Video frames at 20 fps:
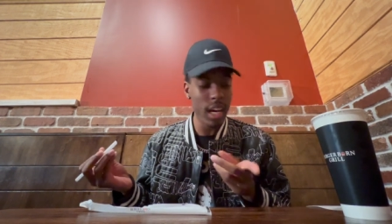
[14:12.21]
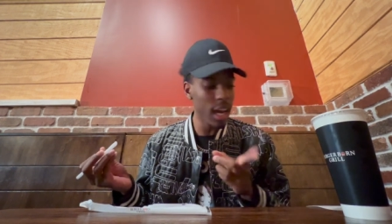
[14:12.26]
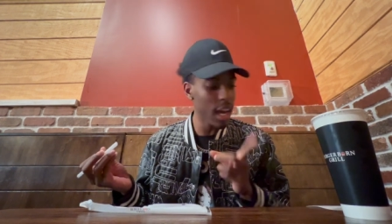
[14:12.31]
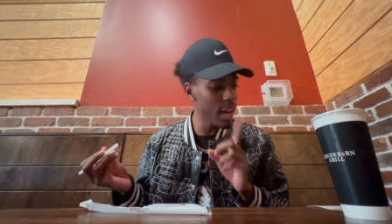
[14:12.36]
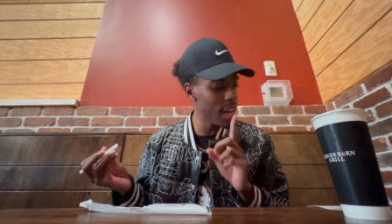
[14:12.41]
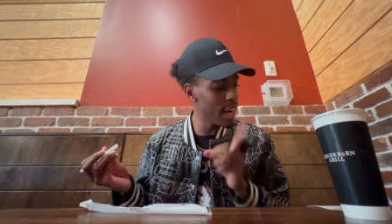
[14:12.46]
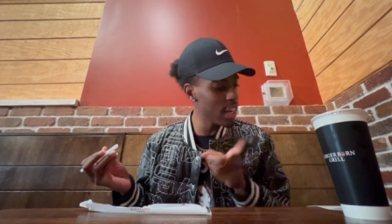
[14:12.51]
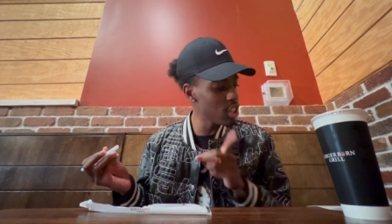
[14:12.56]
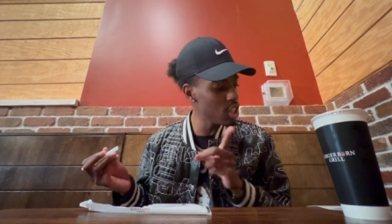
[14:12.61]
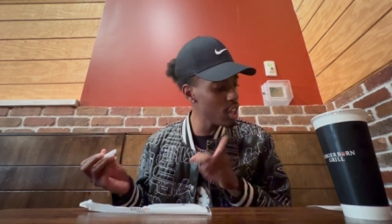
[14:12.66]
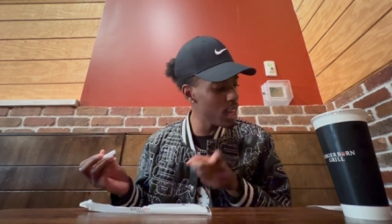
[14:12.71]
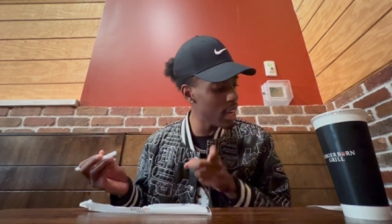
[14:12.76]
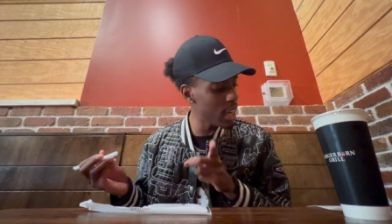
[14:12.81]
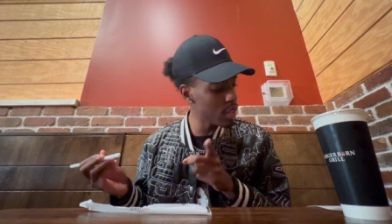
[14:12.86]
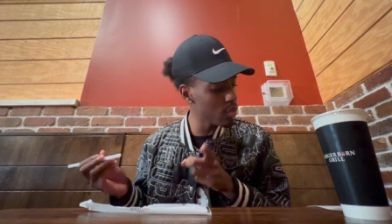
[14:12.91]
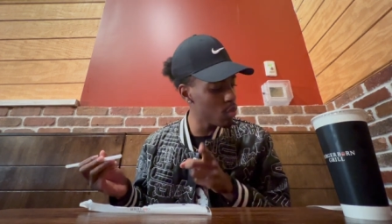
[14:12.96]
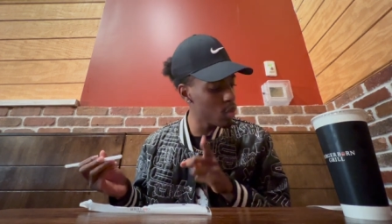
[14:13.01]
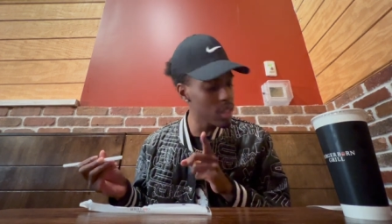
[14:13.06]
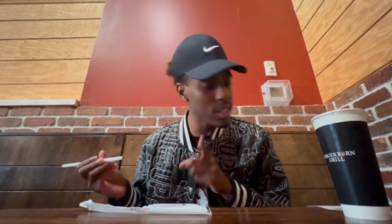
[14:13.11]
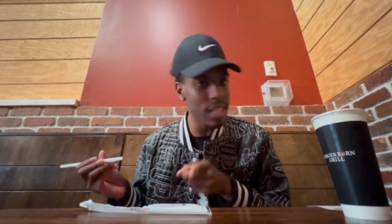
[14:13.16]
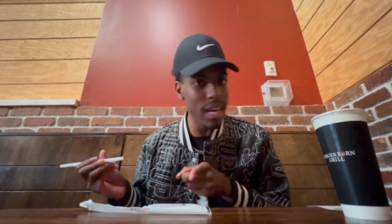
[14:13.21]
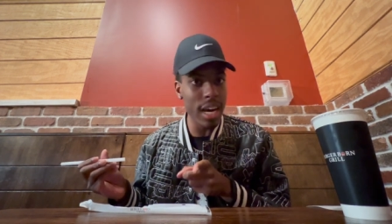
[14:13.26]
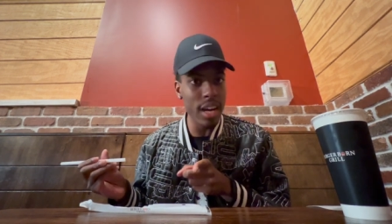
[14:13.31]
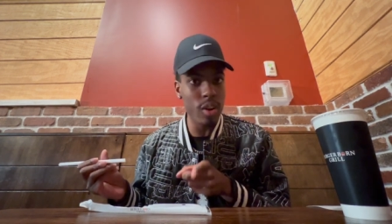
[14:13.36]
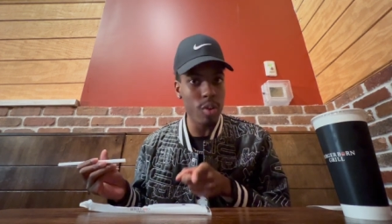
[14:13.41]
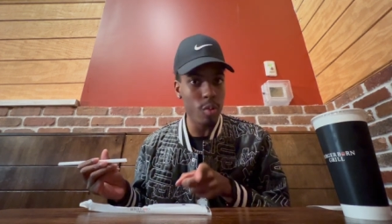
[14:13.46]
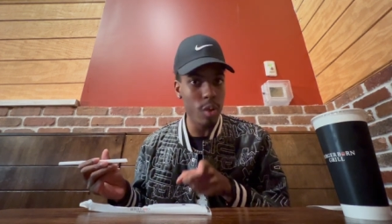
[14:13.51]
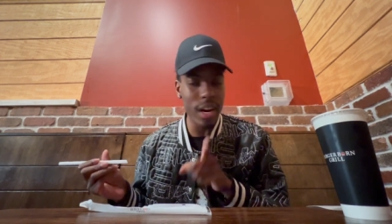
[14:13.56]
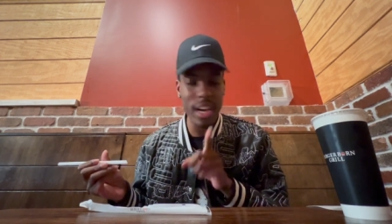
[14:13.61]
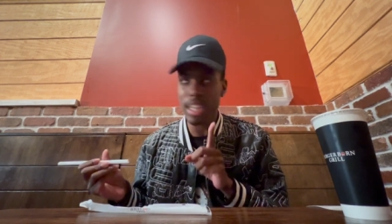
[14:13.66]
And I should have asked for a side
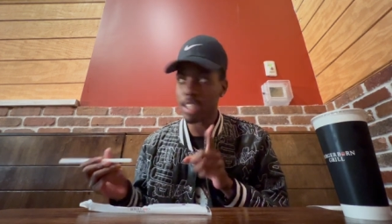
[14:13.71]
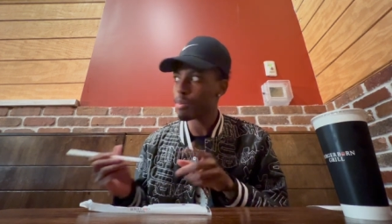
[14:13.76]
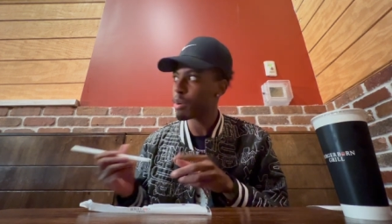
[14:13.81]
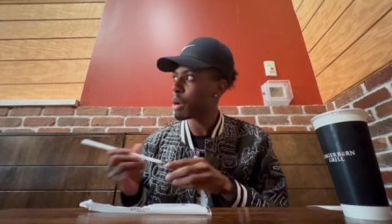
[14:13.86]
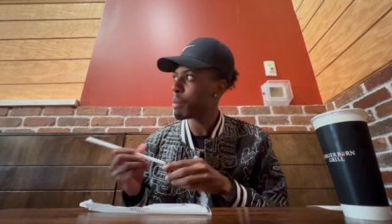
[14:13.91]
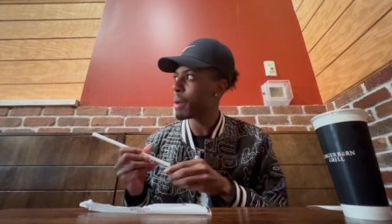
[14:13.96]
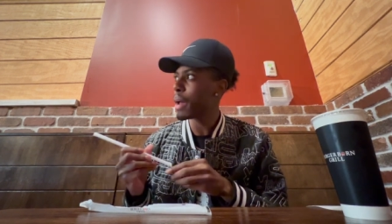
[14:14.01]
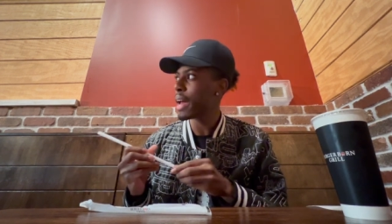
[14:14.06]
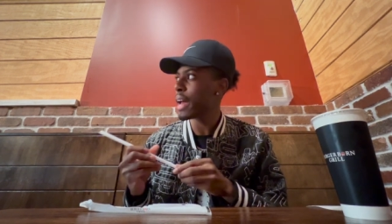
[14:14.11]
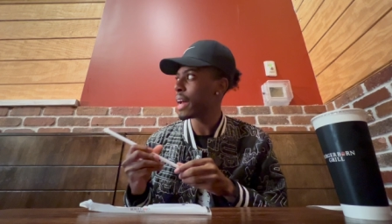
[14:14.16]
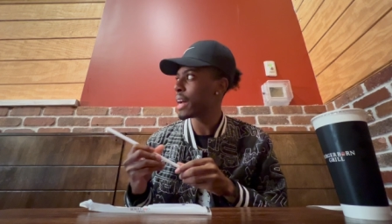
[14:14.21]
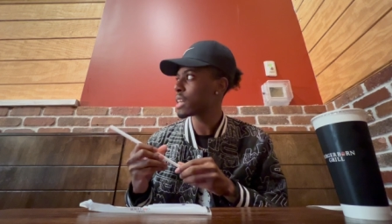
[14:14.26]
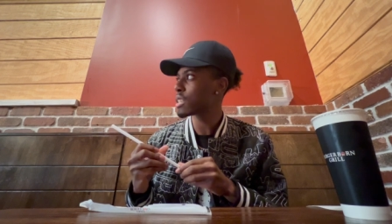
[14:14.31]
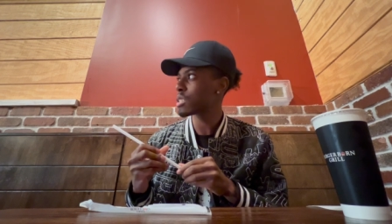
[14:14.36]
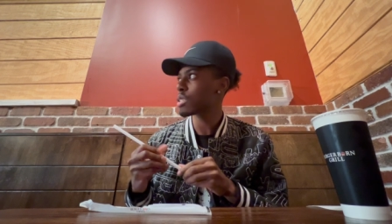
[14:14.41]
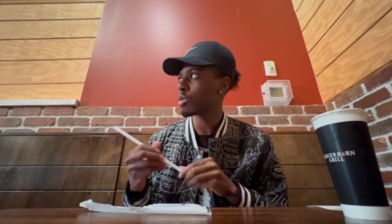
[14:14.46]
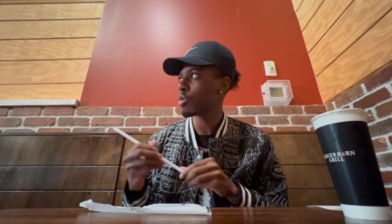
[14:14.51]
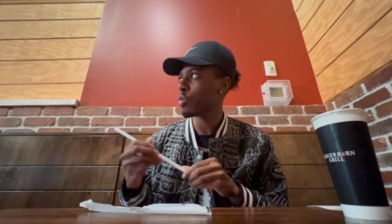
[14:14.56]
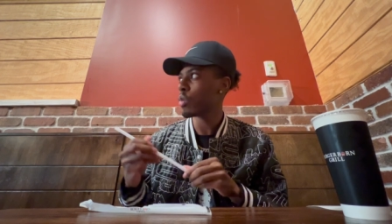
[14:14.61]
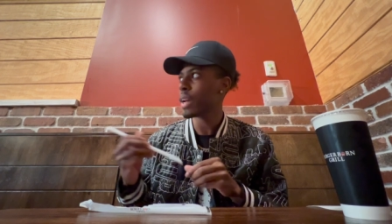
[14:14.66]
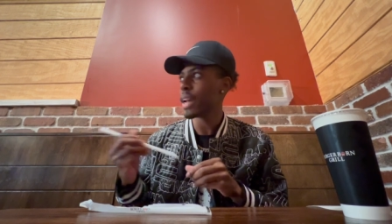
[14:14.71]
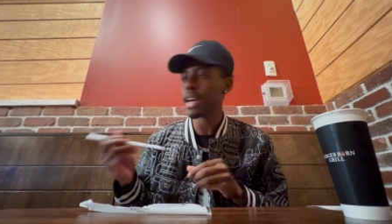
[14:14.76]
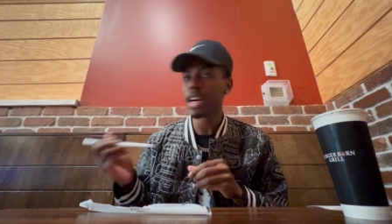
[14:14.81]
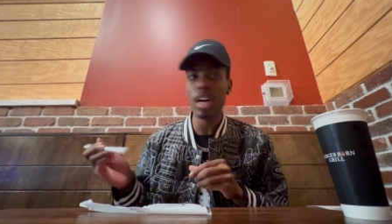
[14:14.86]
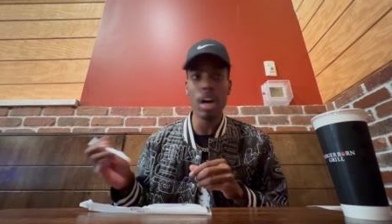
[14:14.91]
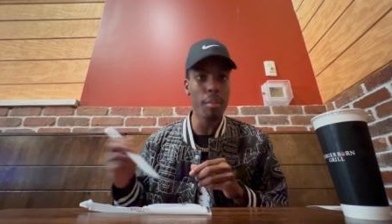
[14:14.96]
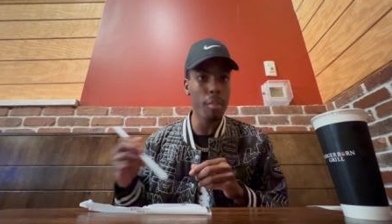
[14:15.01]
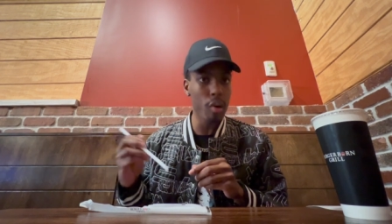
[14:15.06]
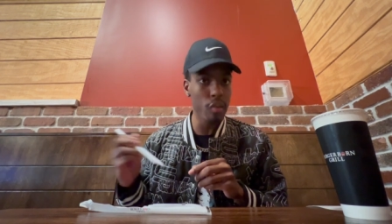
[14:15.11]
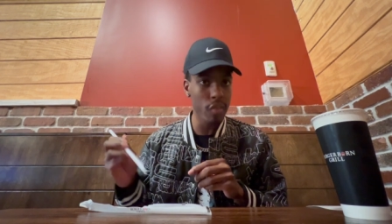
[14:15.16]
of ranch, but I'm gonna ask when they
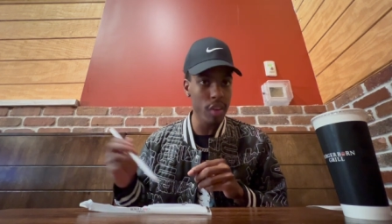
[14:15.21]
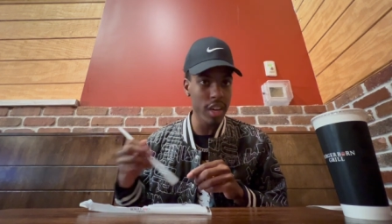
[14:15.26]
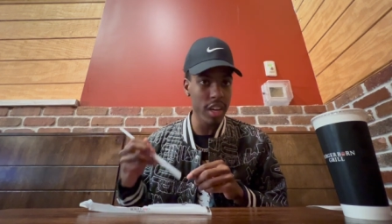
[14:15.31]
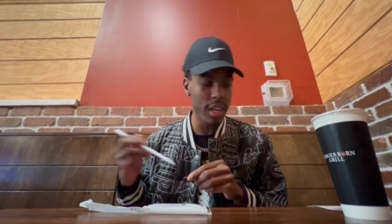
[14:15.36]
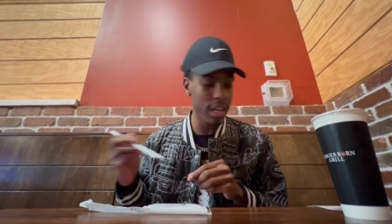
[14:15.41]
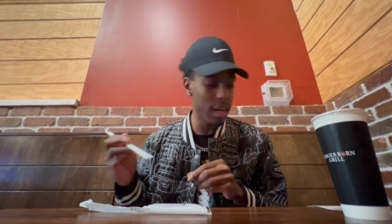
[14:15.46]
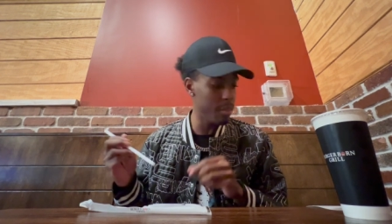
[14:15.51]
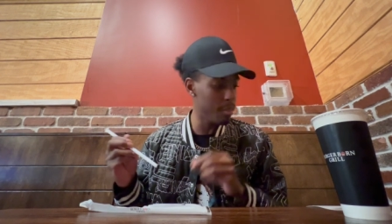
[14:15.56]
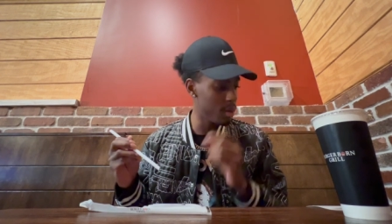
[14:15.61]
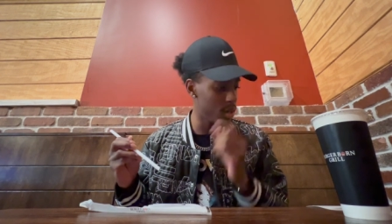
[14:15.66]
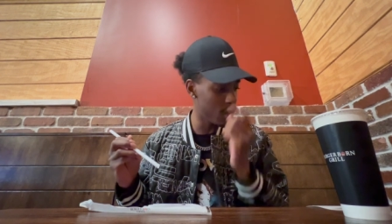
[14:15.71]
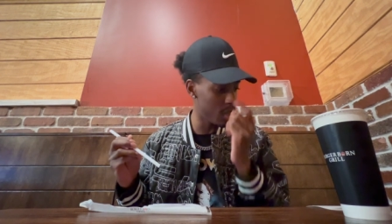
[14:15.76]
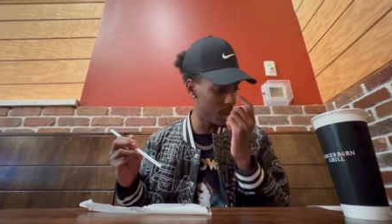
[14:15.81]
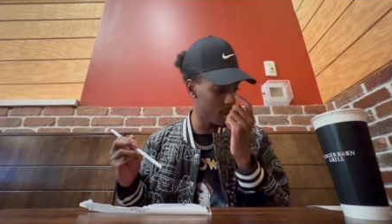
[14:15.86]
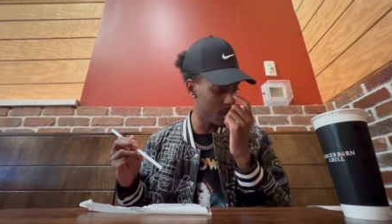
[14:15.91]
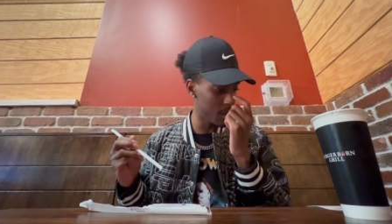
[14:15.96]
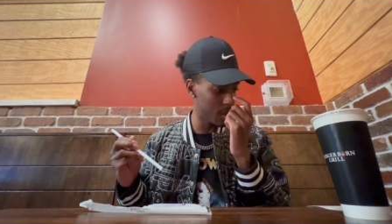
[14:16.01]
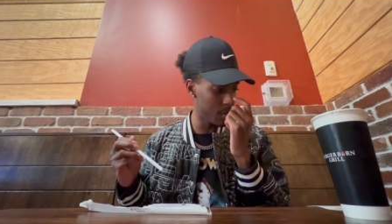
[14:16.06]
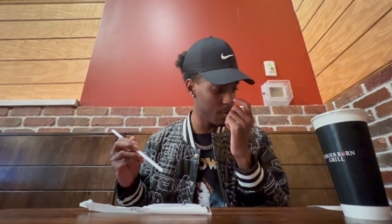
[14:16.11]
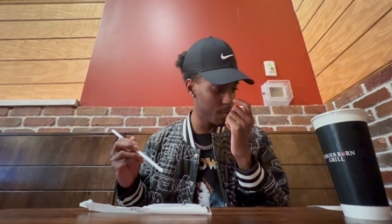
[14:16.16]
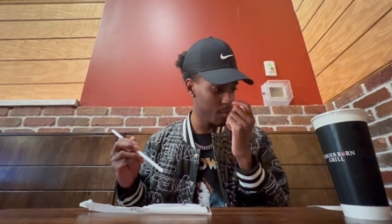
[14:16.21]
come over here and I'm gonna, uh,